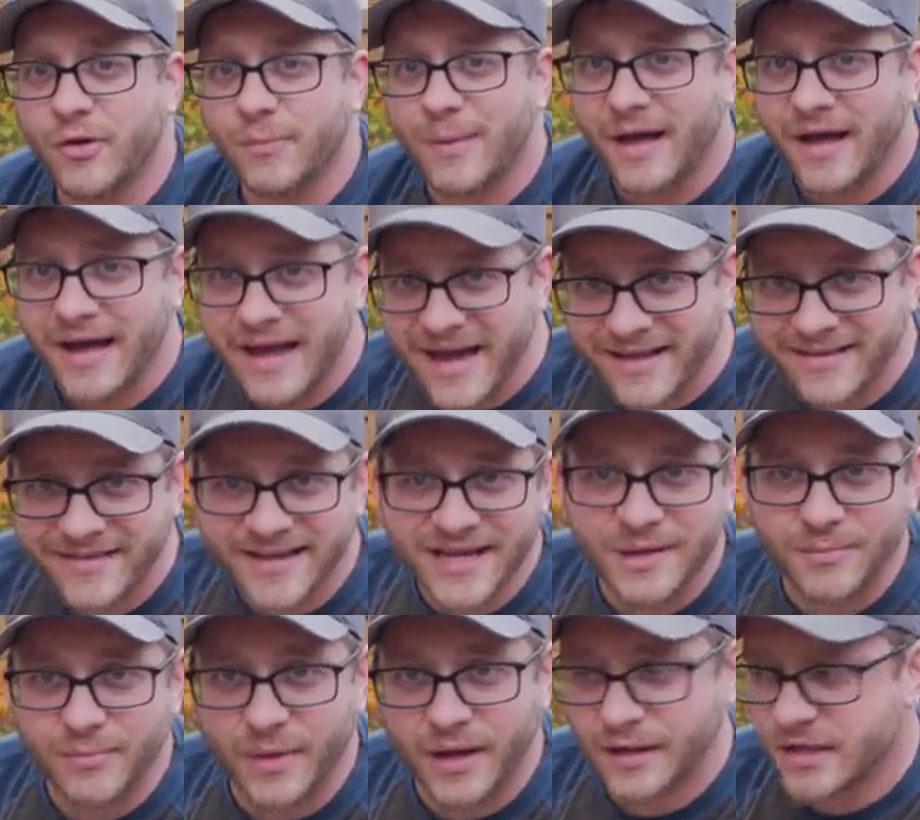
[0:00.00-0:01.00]
about
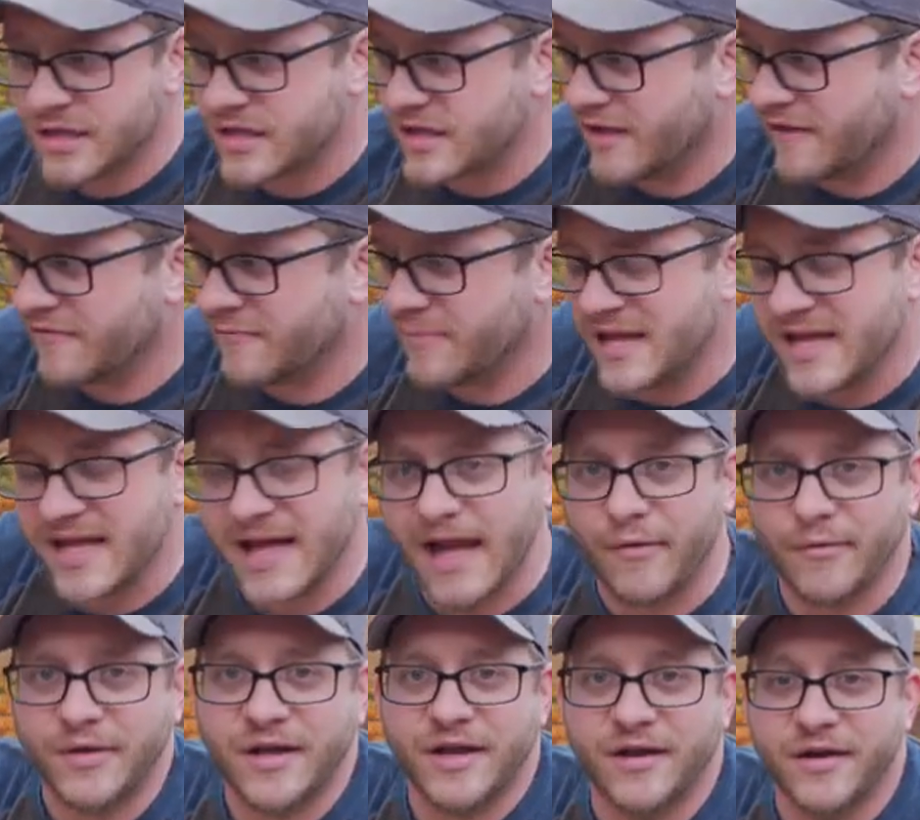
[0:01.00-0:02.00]
18 months of being
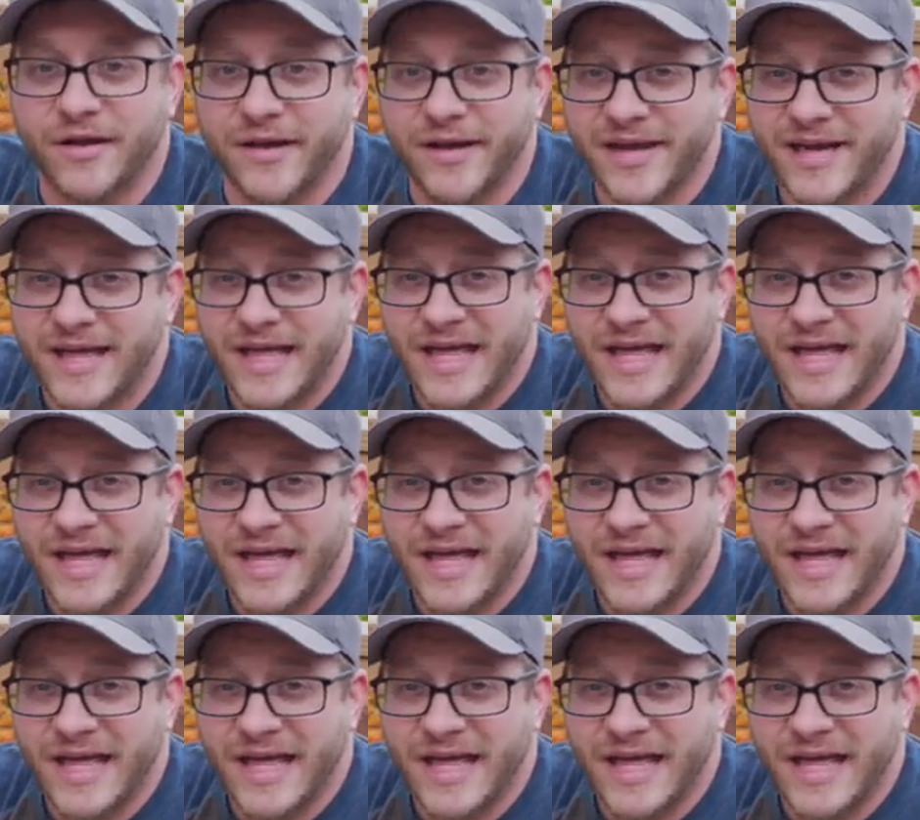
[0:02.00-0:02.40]
out here,